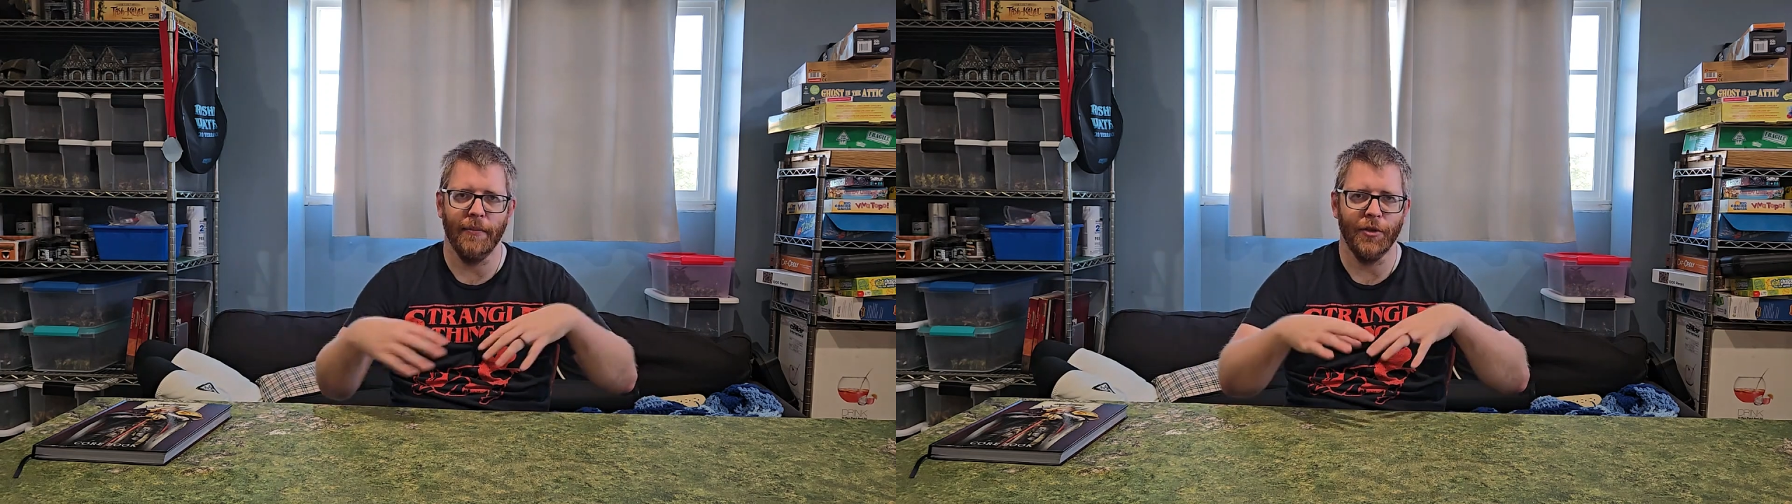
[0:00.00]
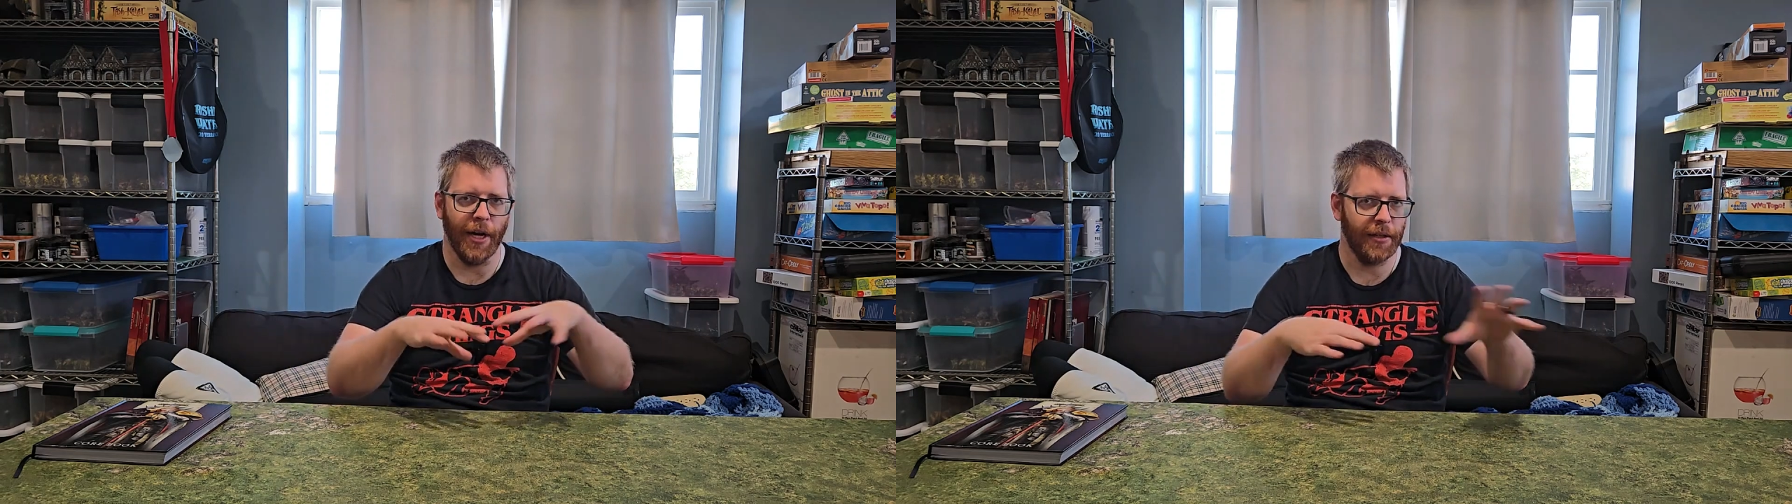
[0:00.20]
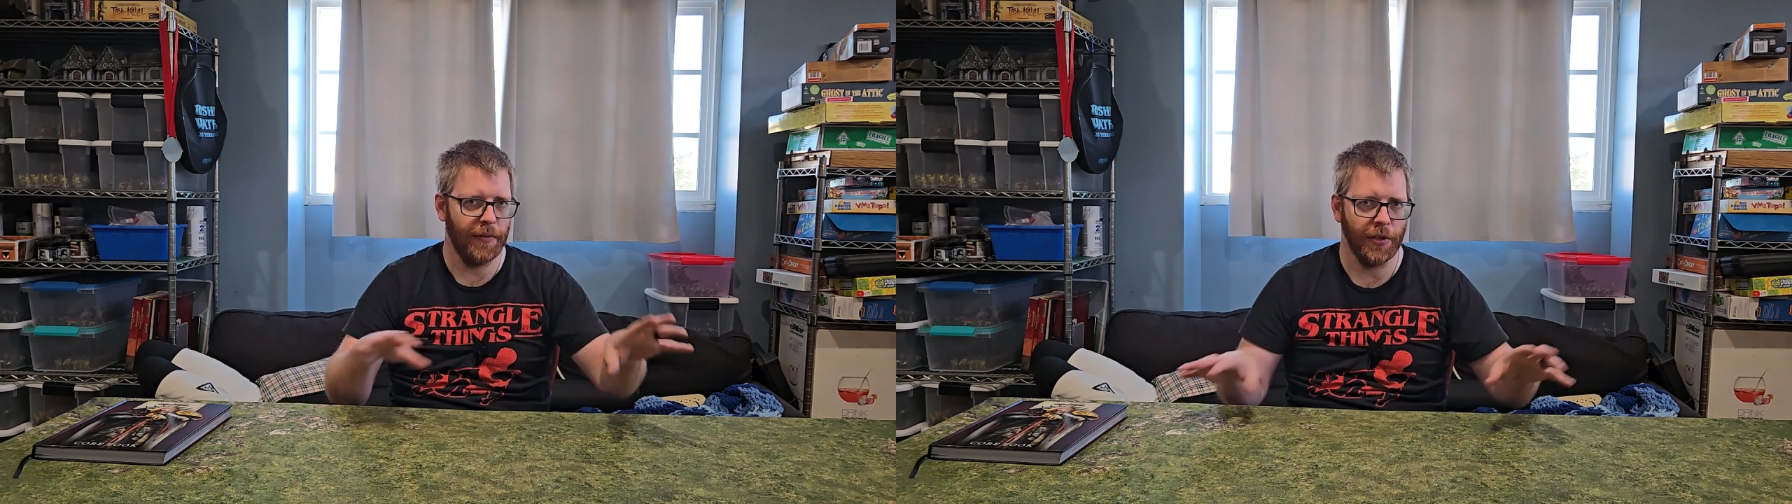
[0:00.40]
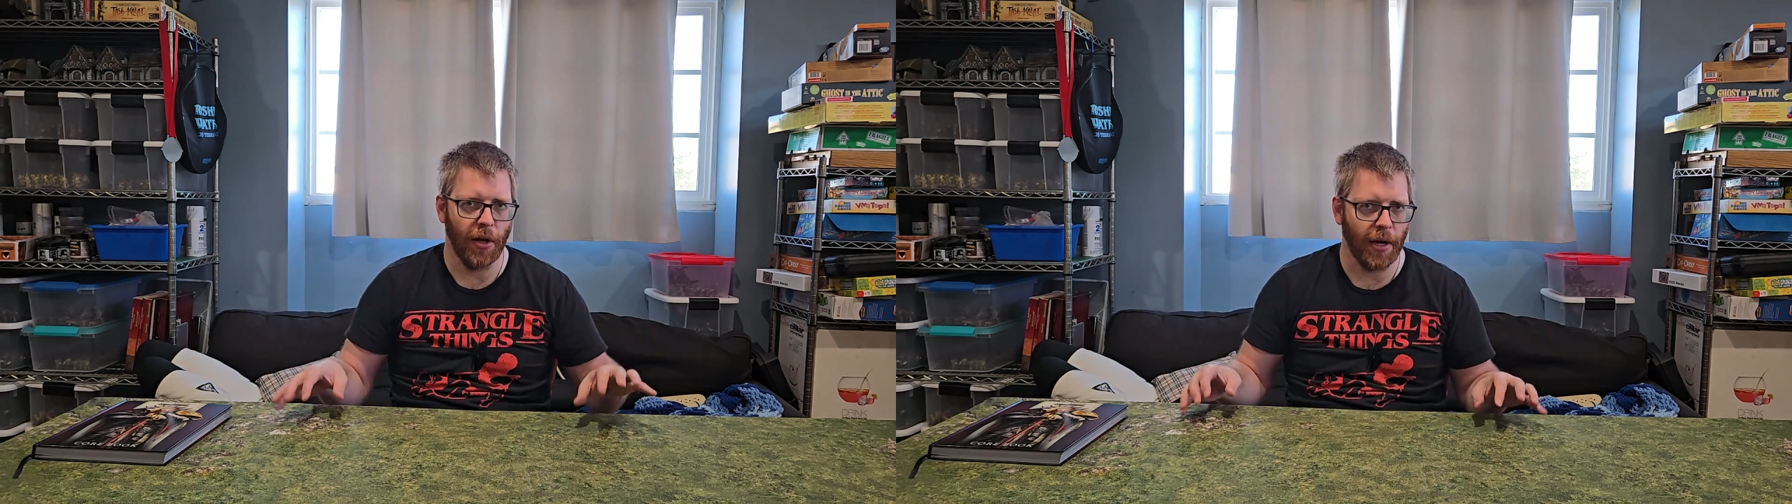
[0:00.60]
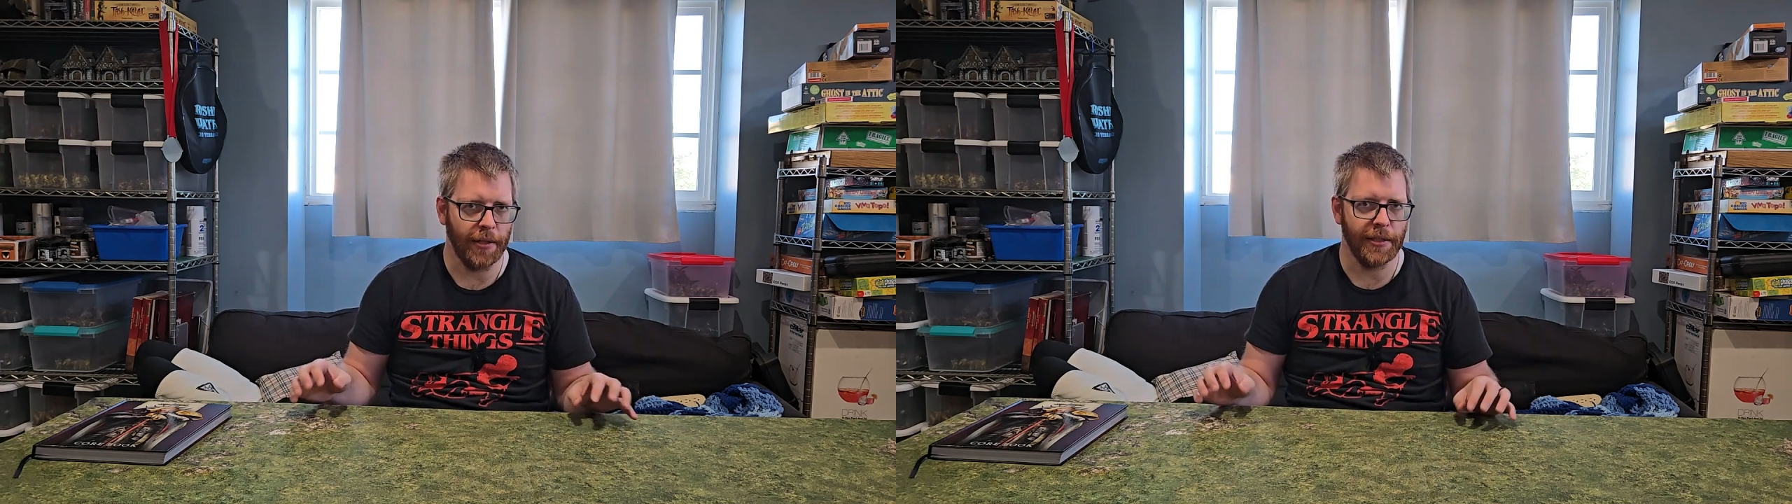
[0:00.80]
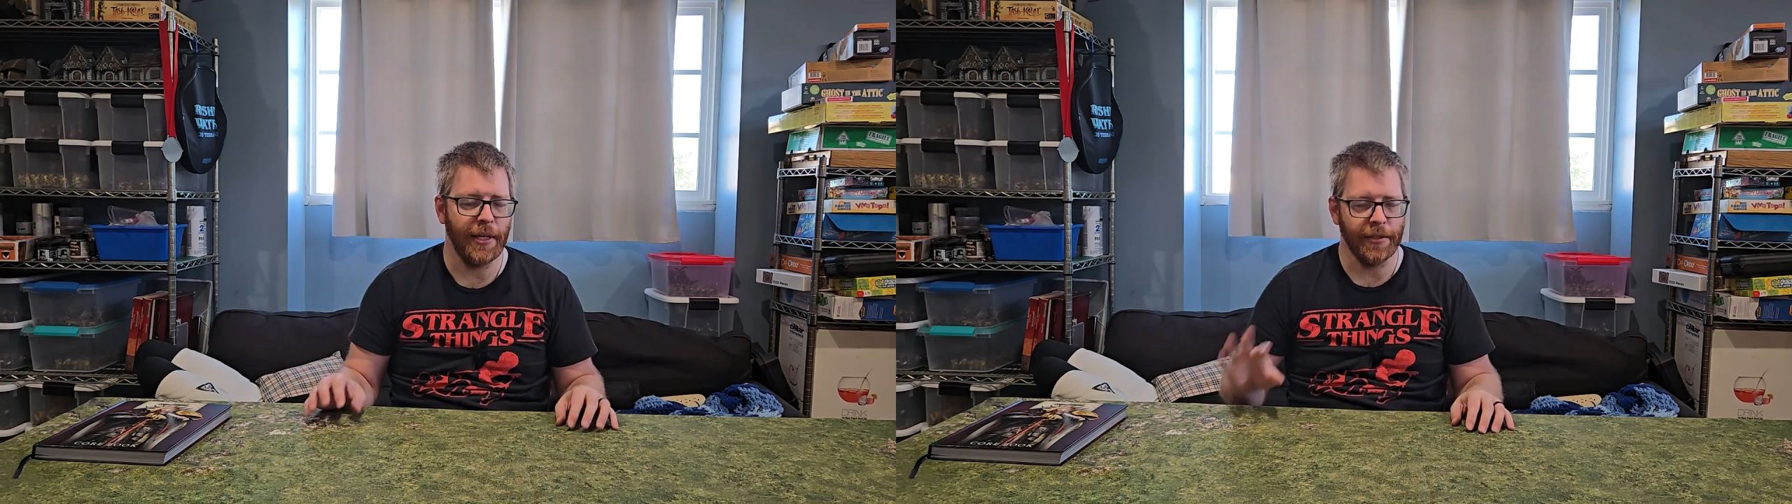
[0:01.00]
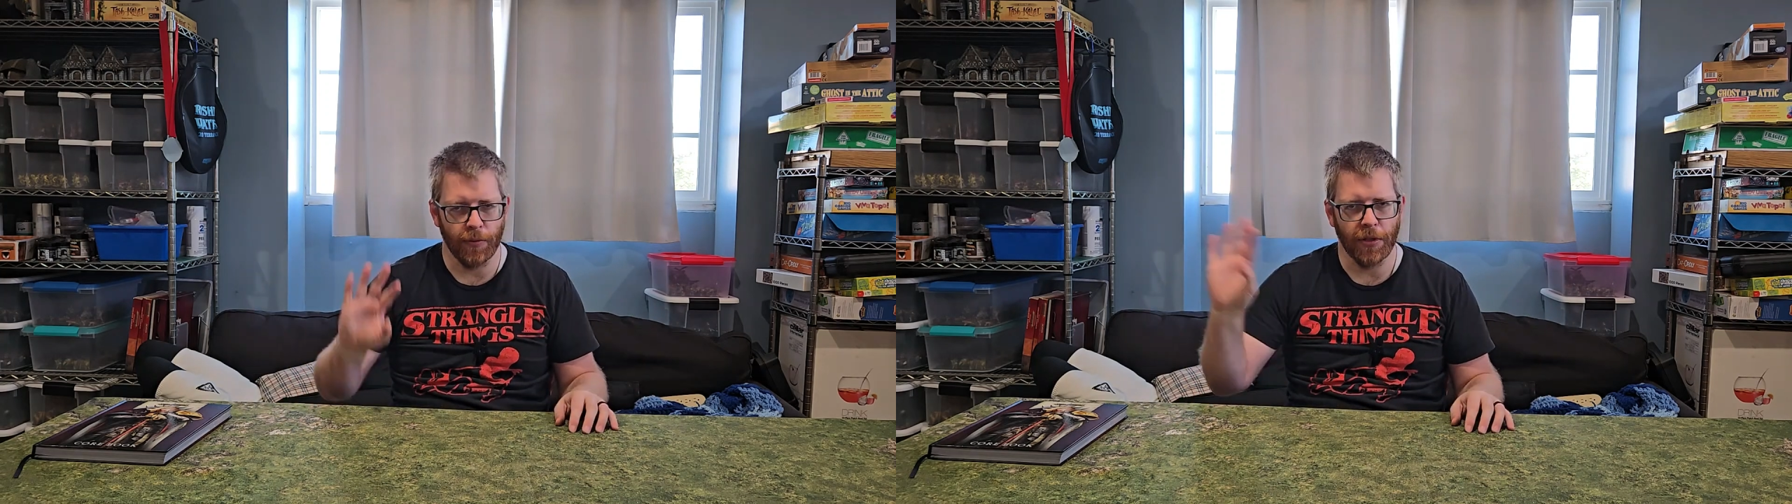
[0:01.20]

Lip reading: objectives and all kinds of things.